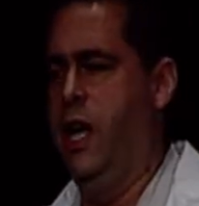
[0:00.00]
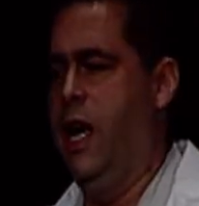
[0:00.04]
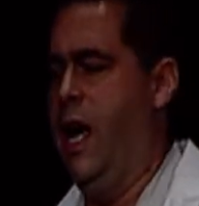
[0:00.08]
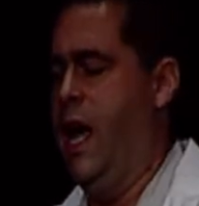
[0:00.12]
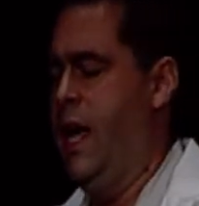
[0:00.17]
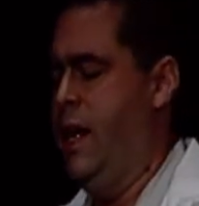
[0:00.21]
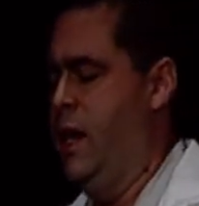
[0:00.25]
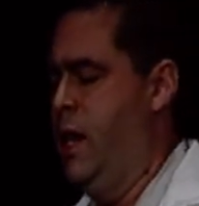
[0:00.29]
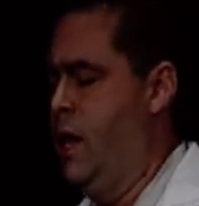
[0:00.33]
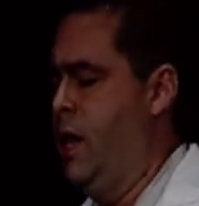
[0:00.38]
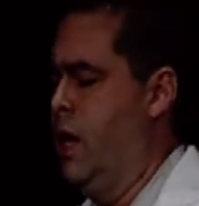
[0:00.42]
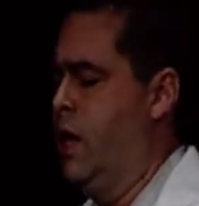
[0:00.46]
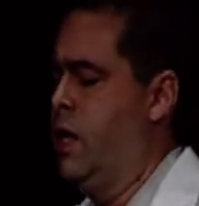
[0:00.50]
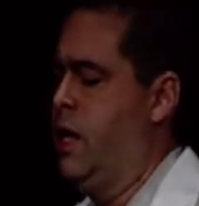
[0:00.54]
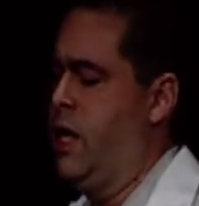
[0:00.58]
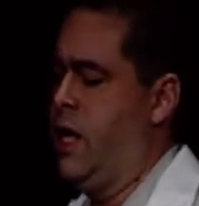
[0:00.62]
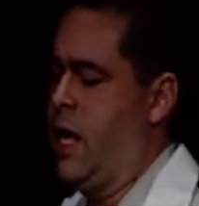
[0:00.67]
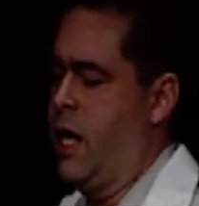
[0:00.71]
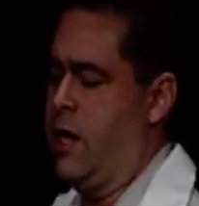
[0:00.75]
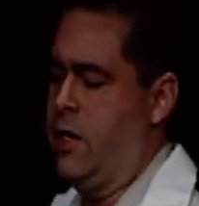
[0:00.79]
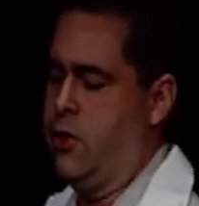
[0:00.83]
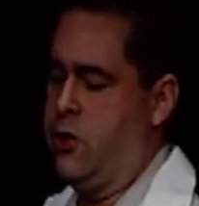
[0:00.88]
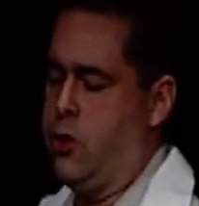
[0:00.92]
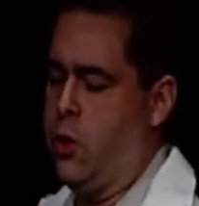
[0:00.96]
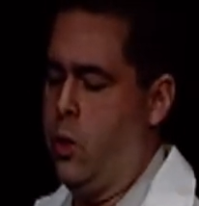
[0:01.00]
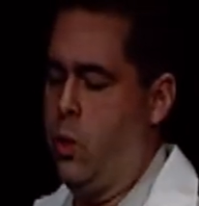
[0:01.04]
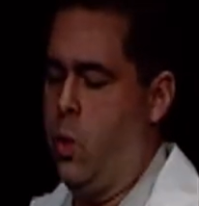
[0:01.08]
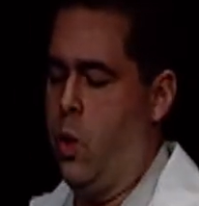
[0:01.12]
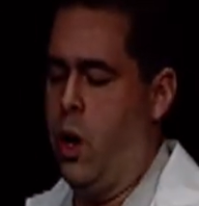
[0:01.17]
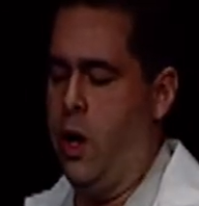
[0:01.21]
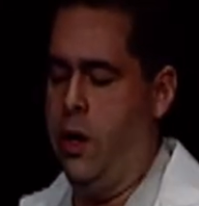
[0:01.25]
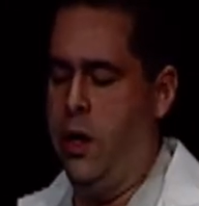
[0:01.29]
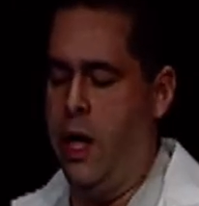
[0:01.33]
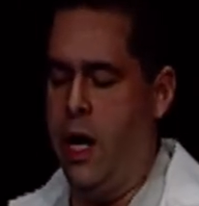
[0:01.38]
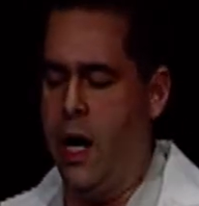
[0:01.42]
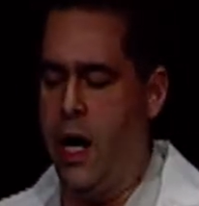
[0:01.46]
and then I'm going to get into
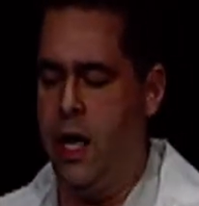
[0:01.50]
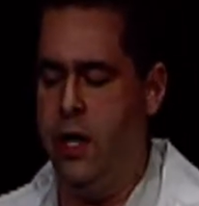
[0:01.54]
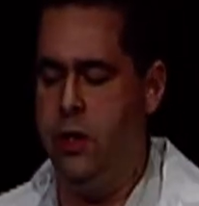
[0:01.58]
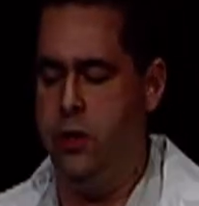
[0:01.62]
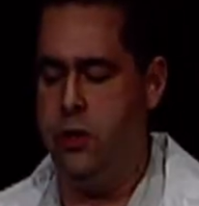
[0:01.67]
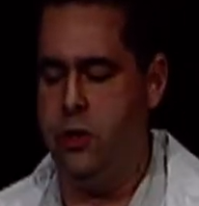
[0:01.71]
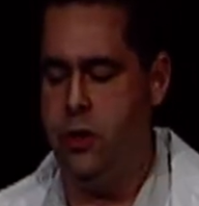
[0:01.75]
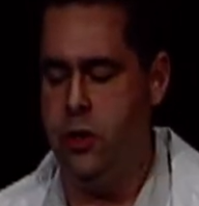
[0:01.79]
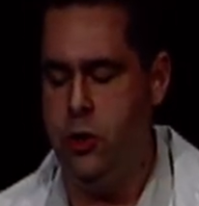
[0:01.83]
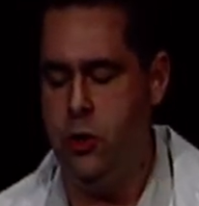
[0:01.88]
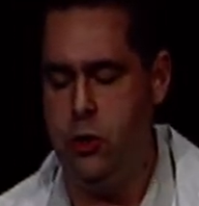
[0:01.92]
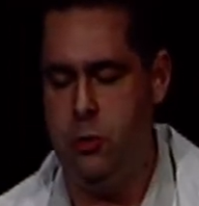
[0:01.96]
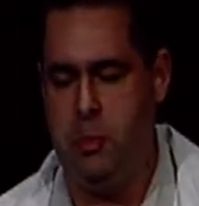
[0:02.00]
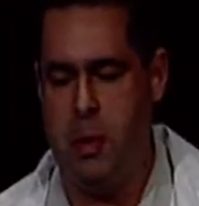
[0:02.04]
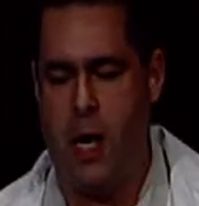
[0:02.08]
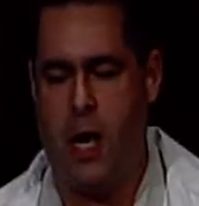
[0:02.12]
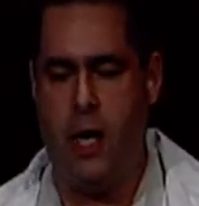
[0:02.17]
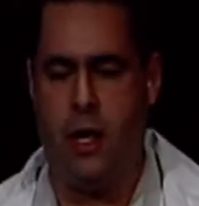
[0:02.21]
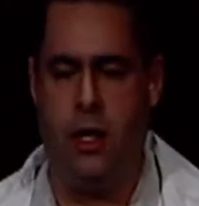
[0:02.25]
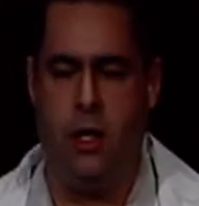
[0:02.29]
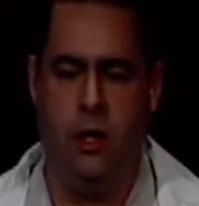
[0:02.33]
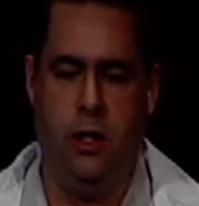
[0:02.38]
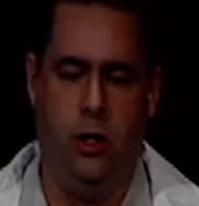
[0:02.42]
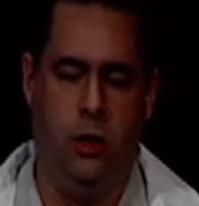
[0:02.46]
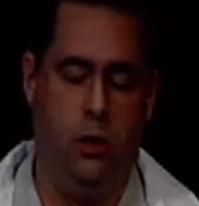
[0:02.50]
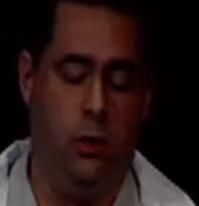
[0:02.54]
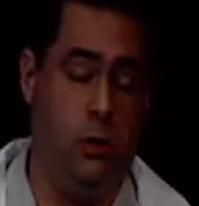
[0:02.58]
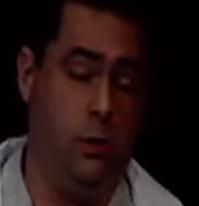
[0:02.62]
one that I used to use back in